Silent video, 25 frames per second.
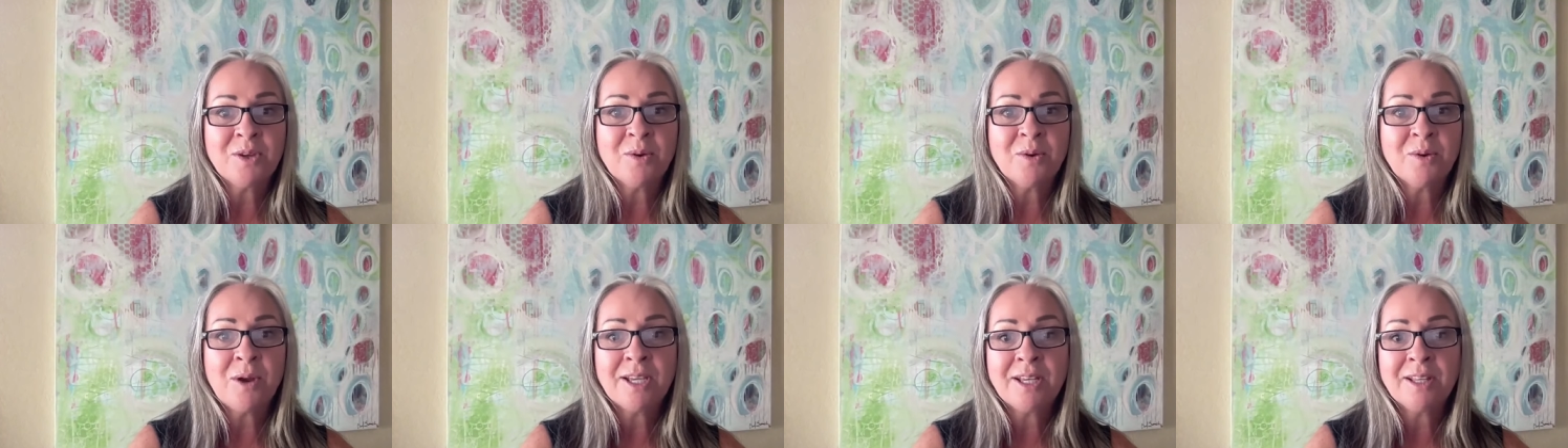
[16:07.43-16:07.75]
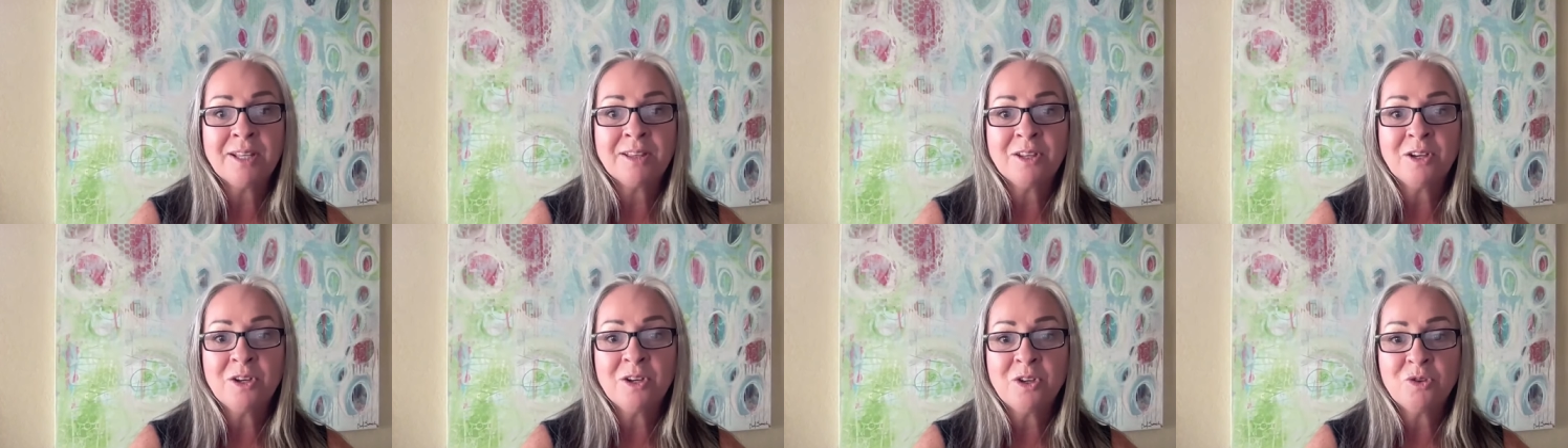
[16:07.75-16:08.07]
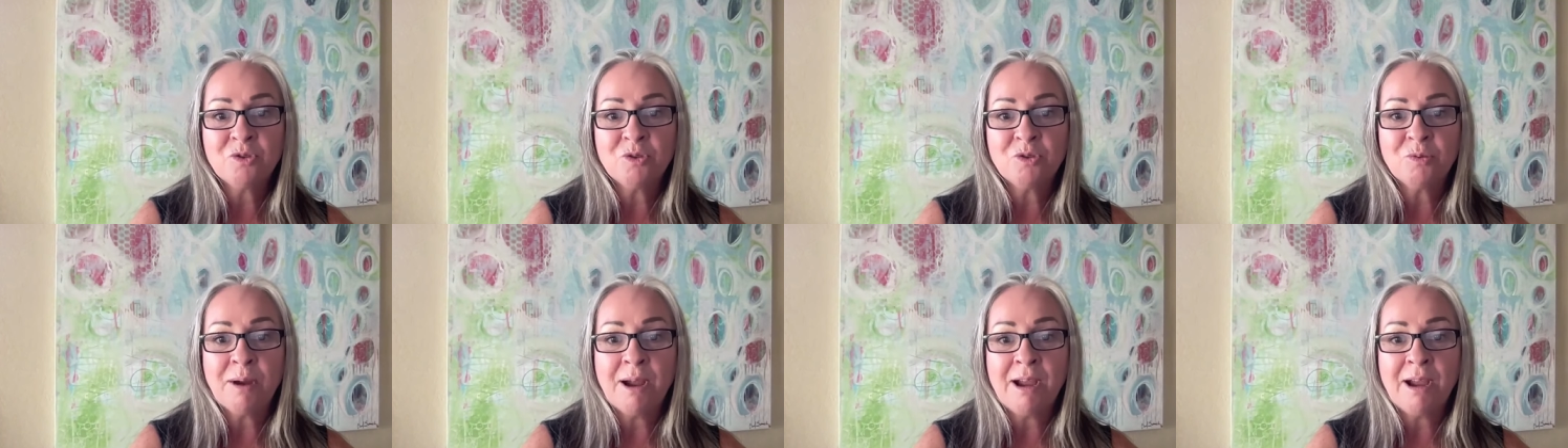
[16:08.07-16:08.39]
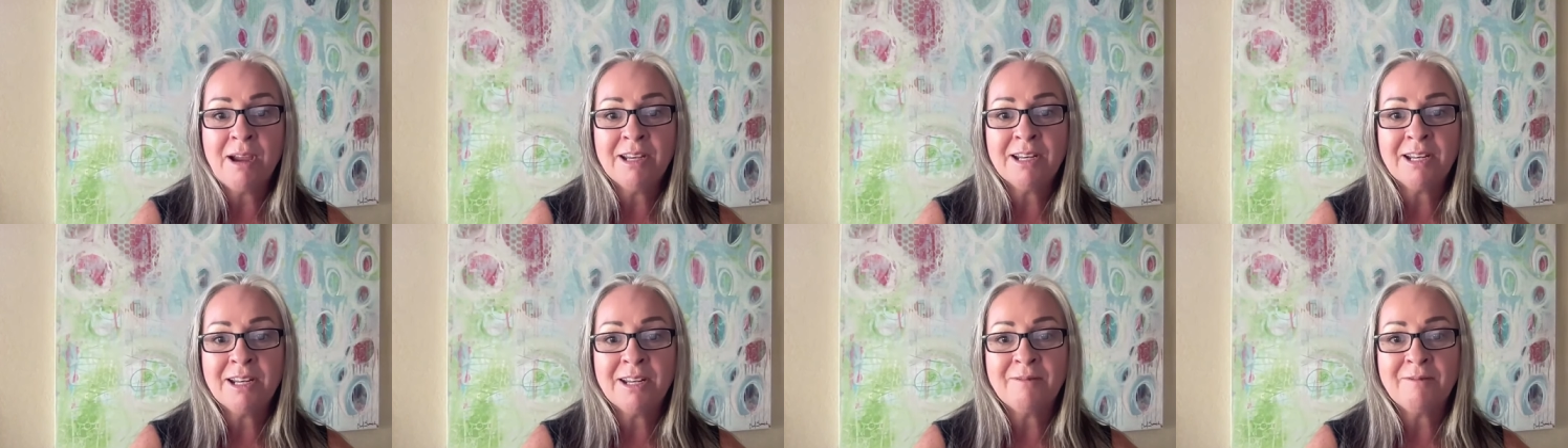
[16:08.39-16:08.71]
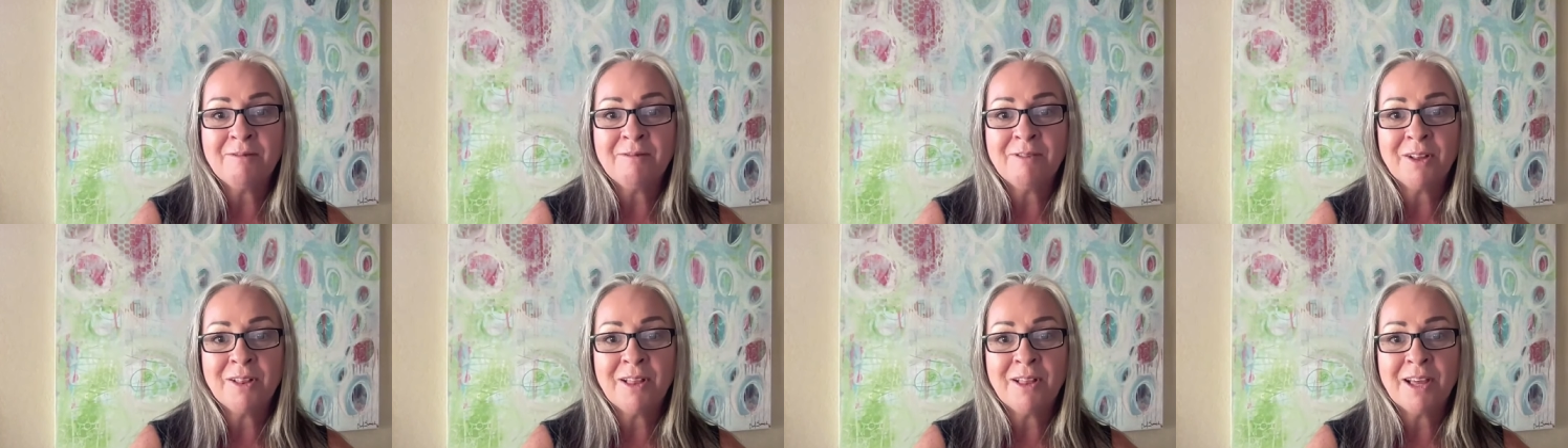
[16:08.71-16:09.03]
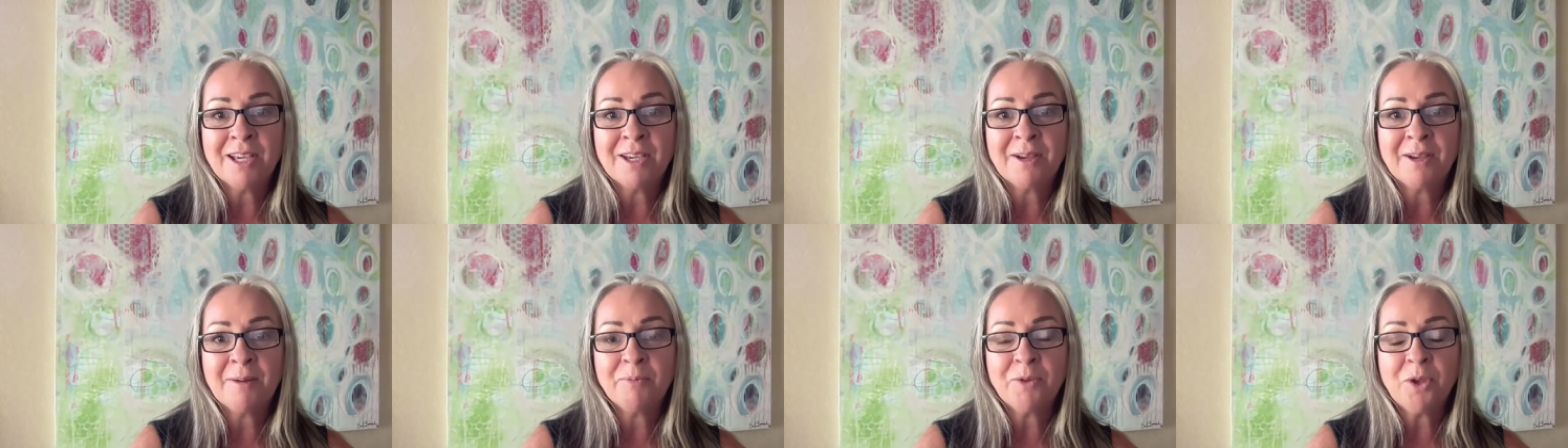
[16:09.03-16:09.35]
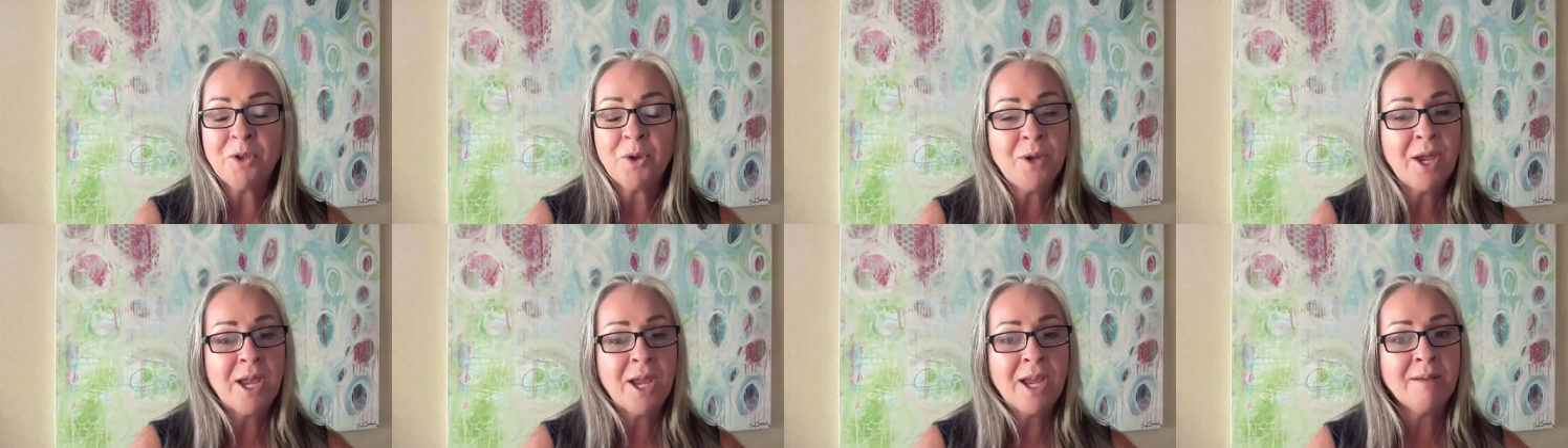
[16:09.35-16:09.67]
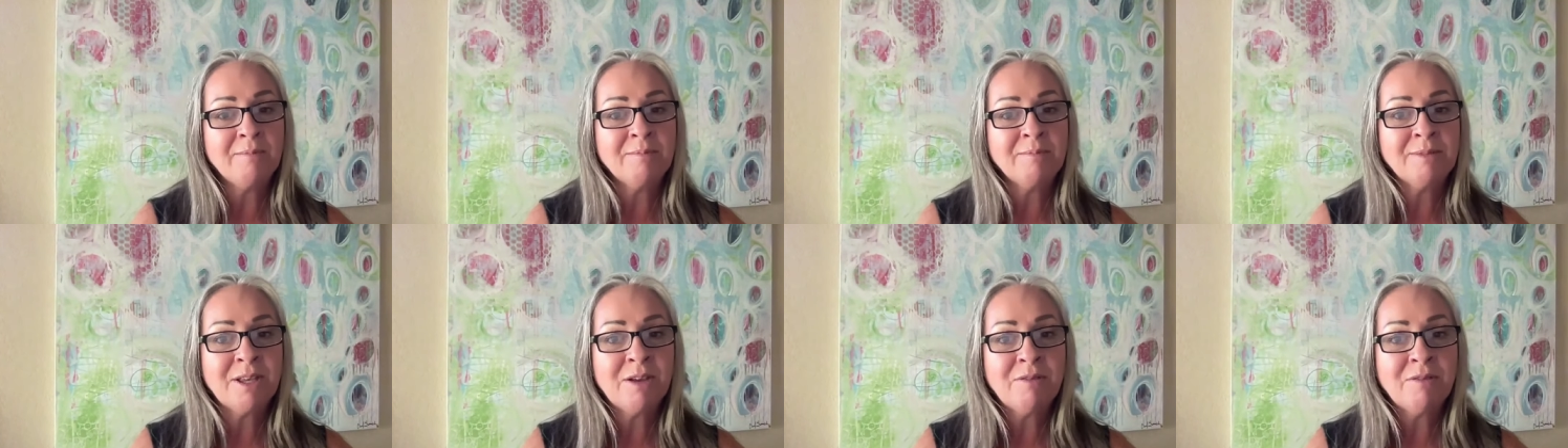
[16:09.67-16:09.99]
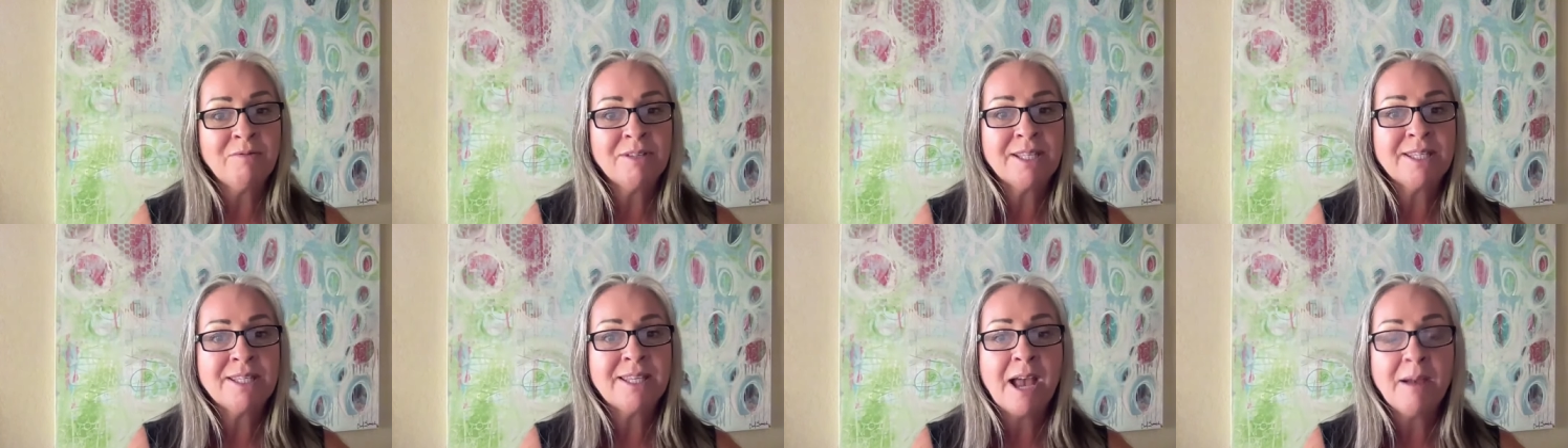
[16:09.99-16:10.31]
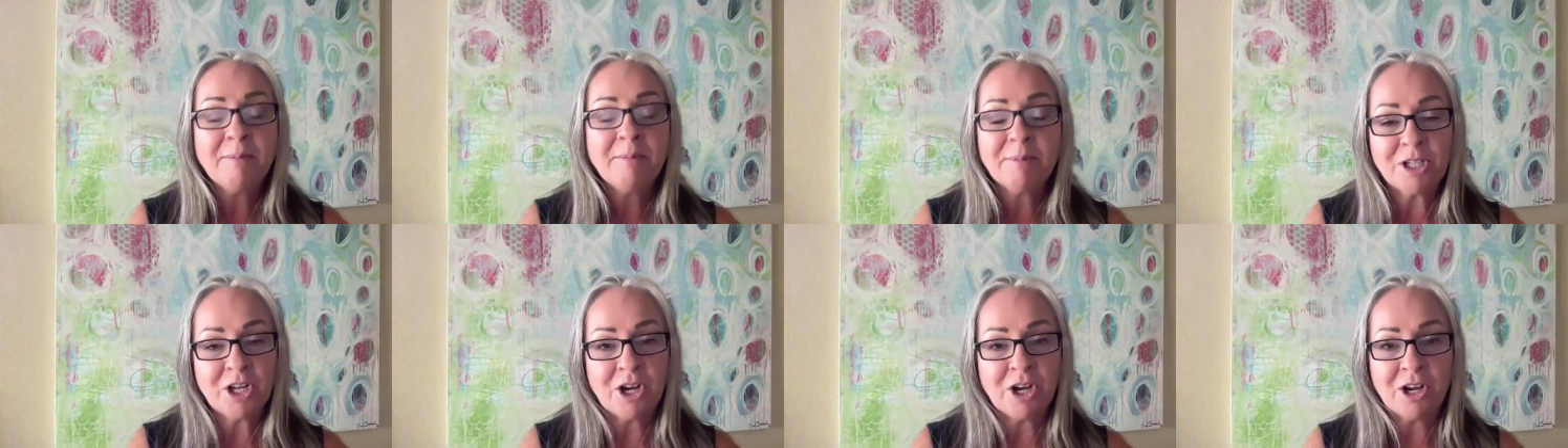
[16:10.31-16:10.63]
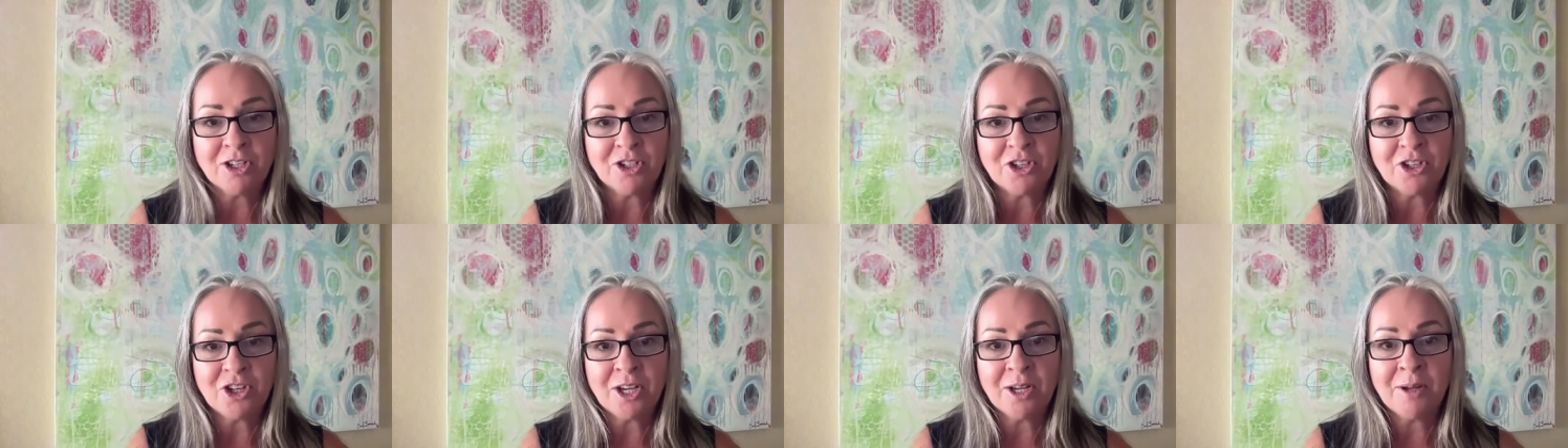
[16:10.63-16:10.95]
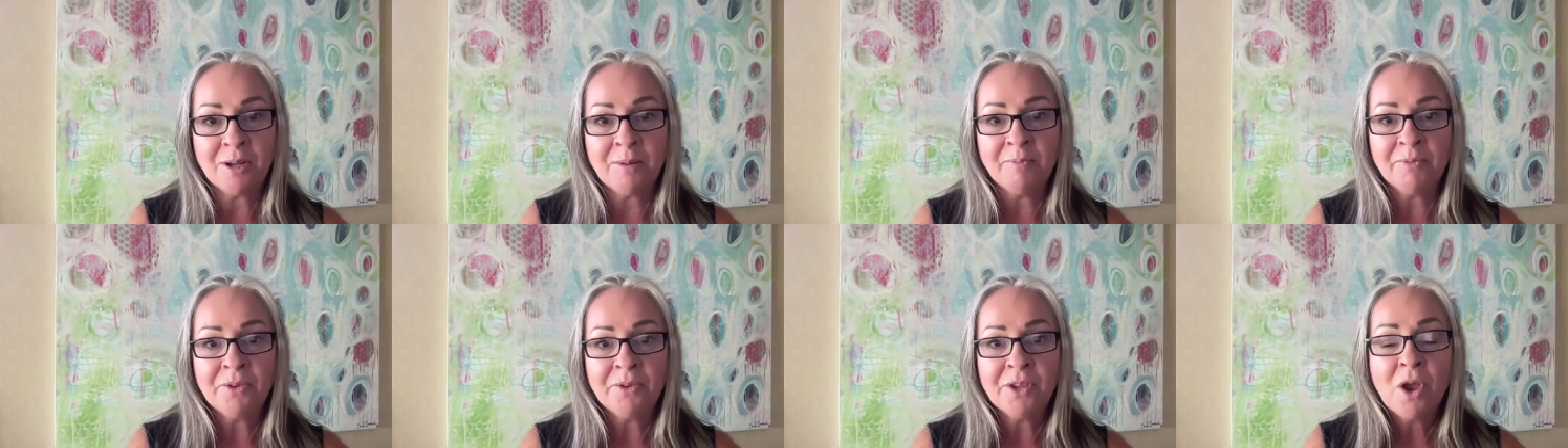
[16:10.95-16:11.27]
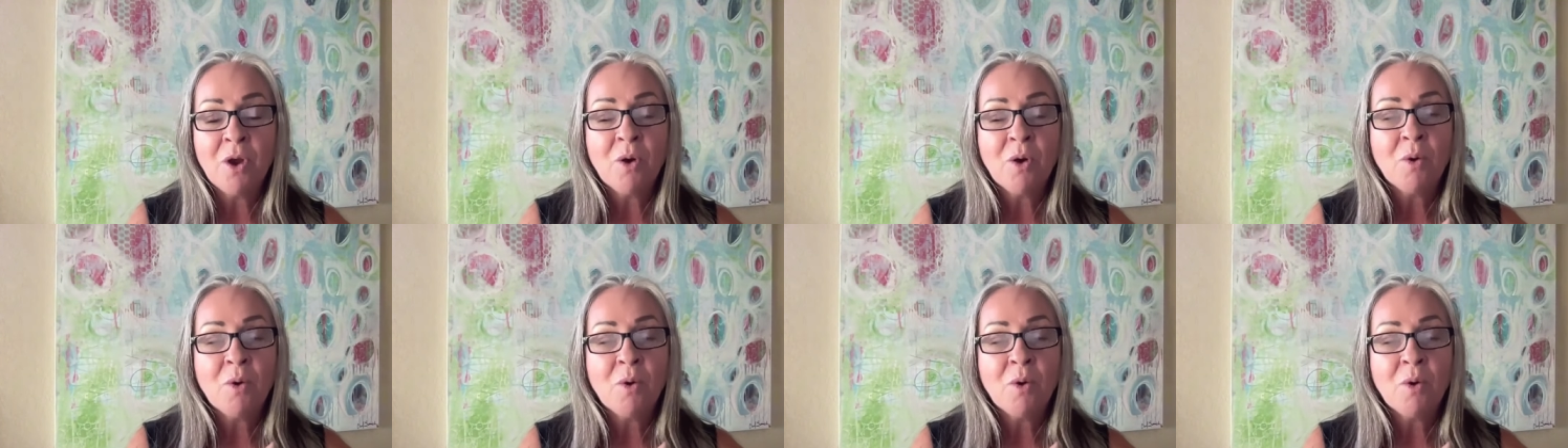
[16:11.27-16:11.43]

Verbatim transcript: So I can look through mine and feel like, okay, I'm self-sabotaging.